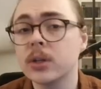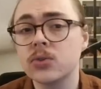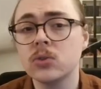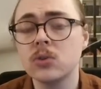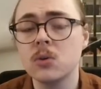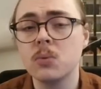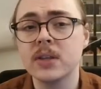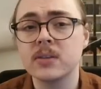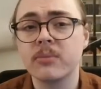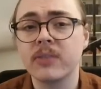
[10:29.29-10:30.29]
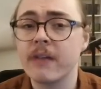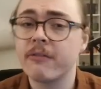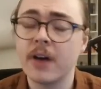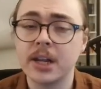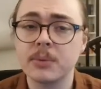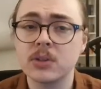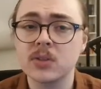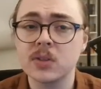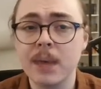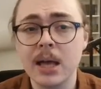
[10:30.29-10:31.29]
Jaw with some flat fire damage to
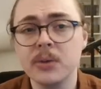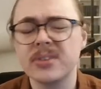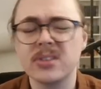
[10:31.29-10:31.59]
spells,